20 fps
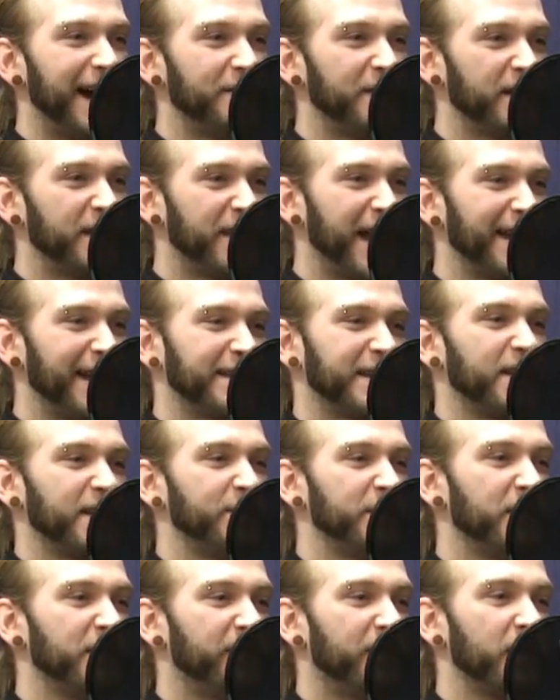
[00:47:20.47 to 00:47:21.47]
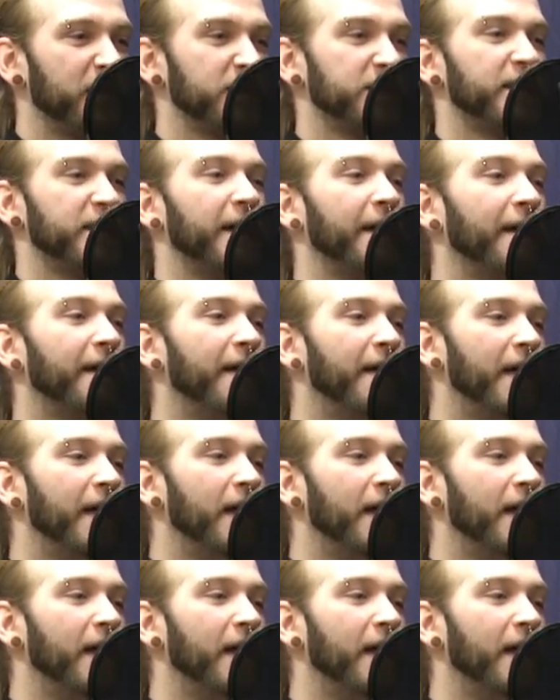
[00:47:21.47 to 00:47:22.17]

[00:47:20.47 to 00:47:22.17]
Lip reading: I think that's going to be the first thing.